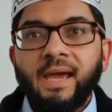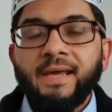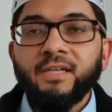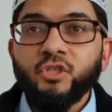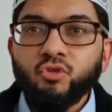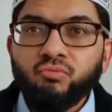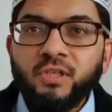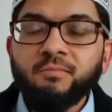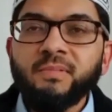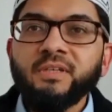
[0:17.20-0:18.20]
an
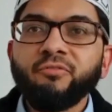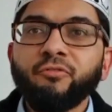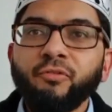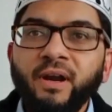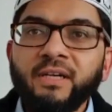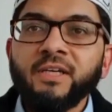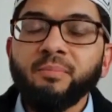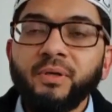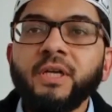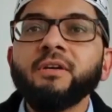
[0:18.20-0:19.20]
extremely frightening
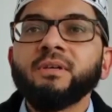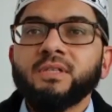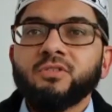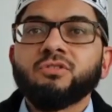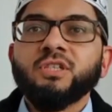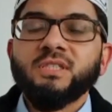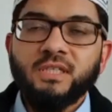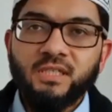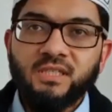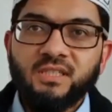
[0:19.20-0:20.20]
period such as
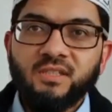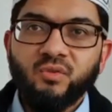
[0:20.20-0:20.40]
this.